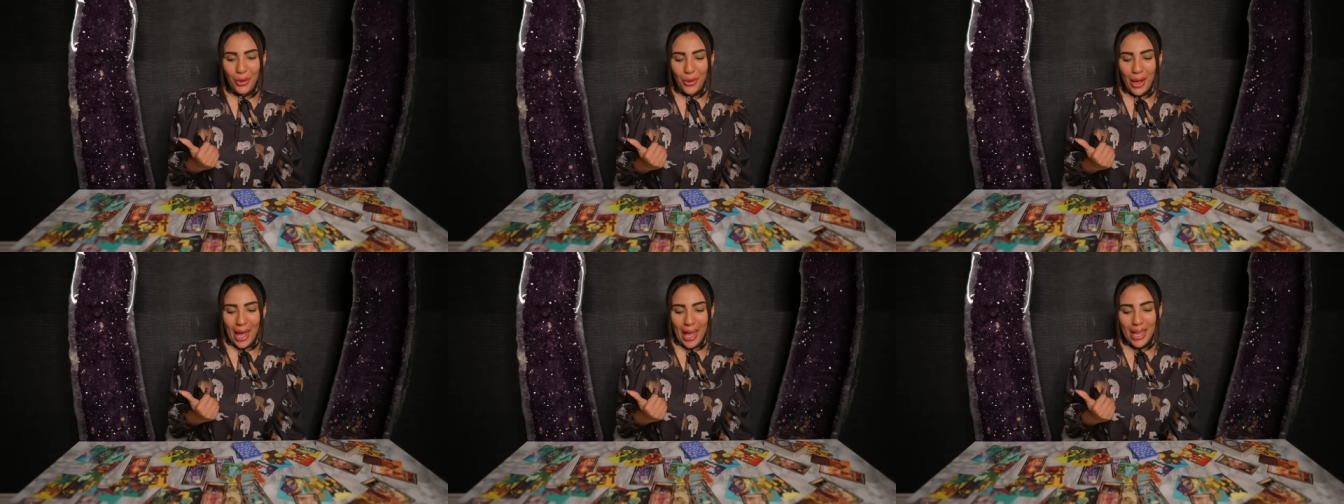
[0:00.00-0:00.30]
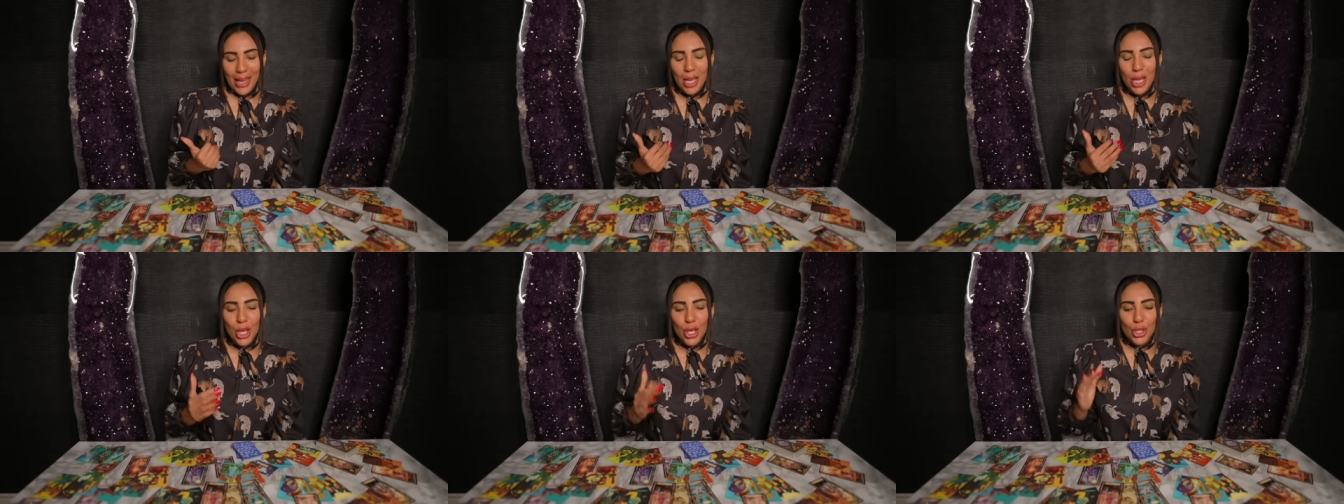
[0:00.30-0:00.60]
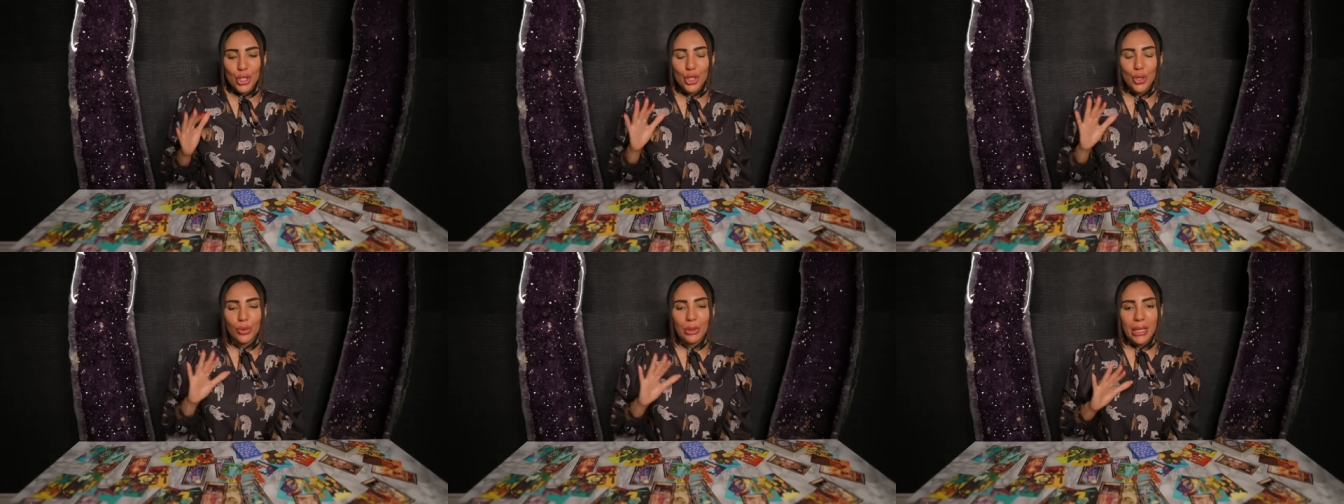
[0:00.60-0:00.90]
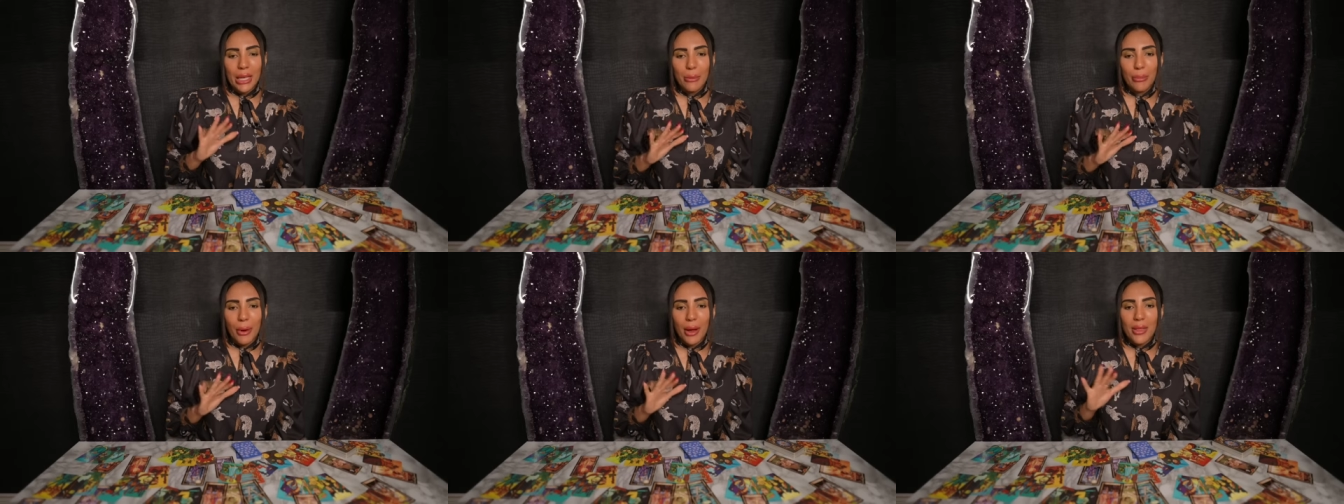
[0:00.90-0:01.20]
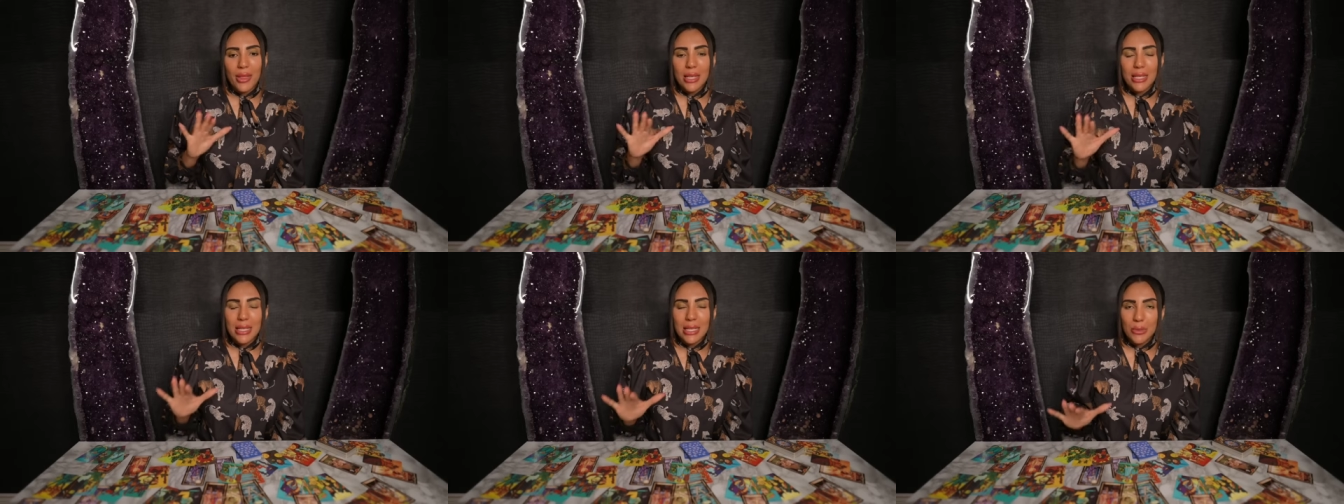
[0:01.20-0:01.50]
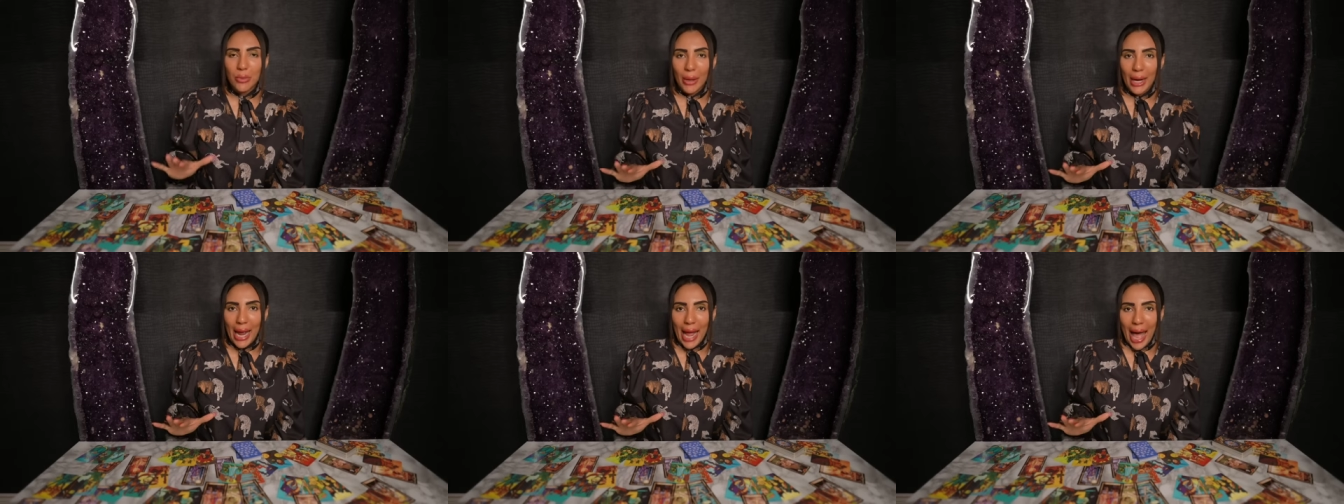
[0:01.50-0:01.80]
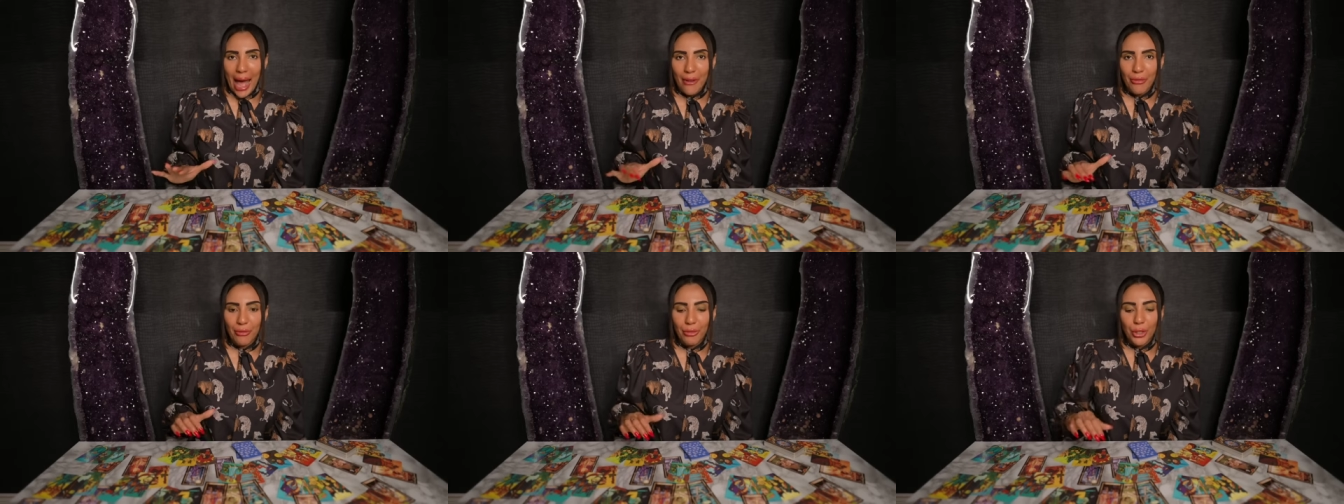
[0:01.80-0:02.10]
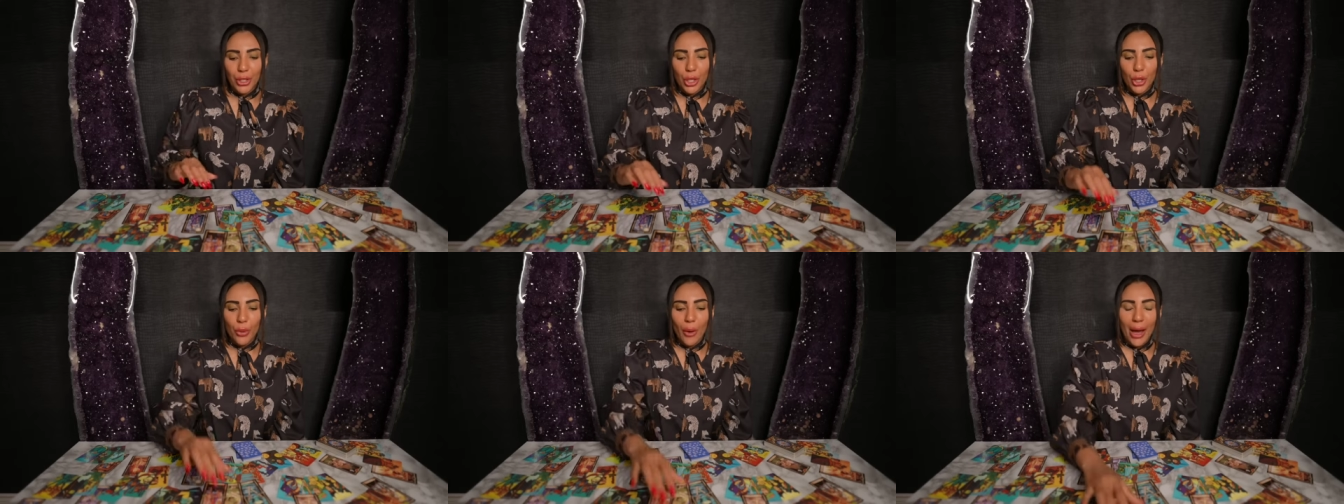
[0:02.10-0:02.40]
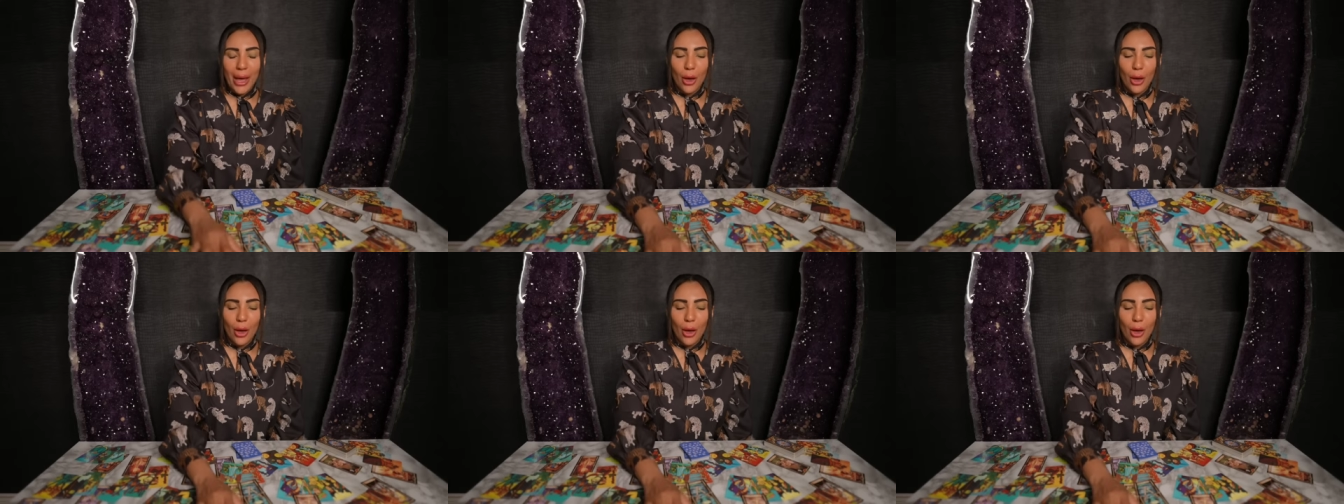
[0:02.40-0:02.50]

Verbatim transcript: Okay. So, Libra, this is what I have for you.